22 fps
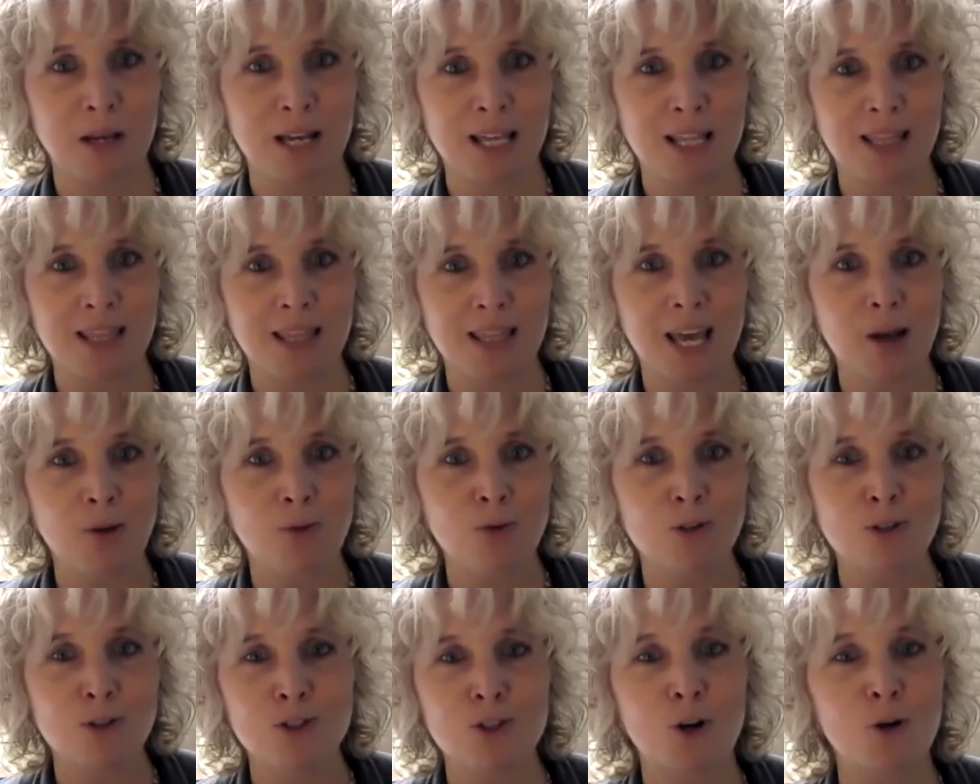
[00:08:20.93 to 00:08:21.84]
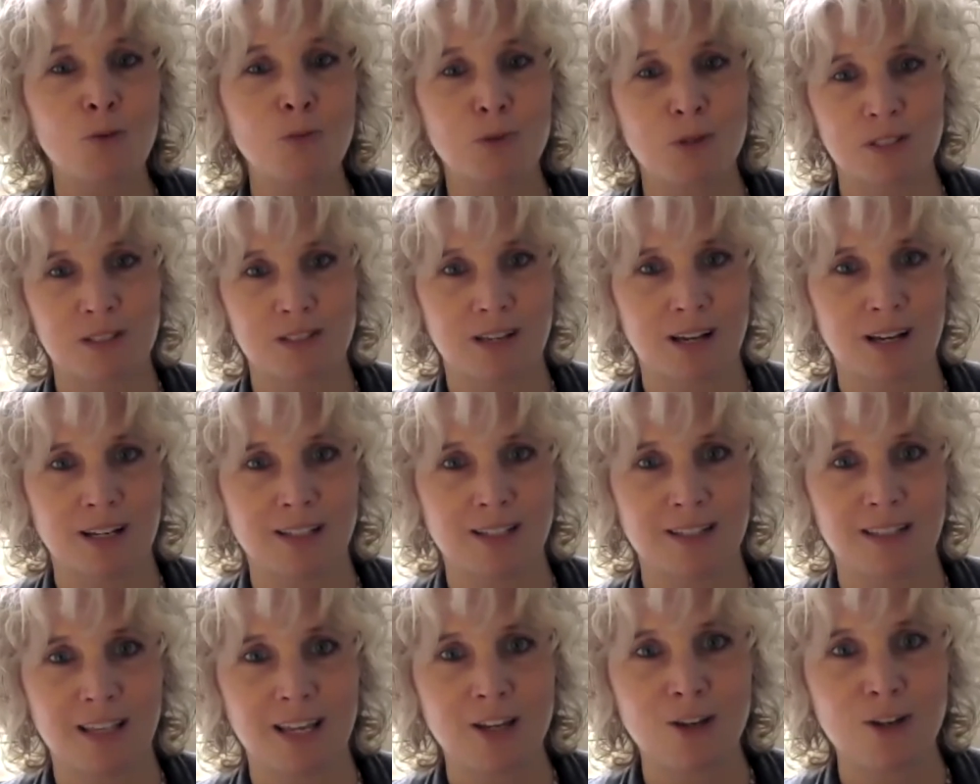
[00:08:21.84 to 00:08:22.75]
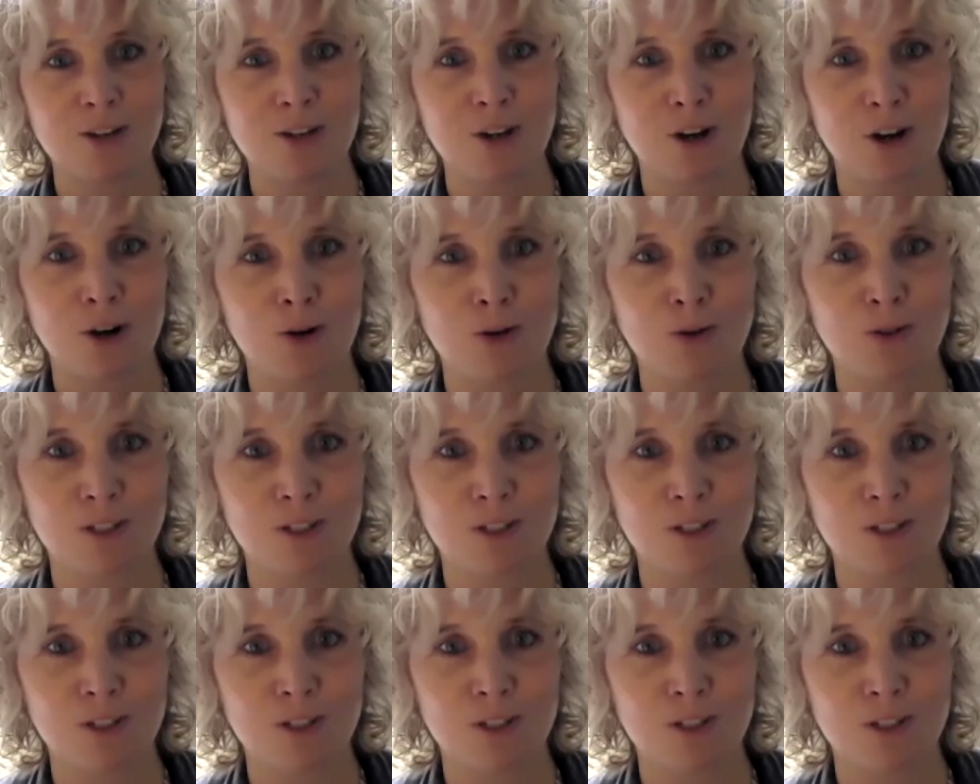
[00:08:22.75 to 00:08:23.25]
And they were so precise. They could go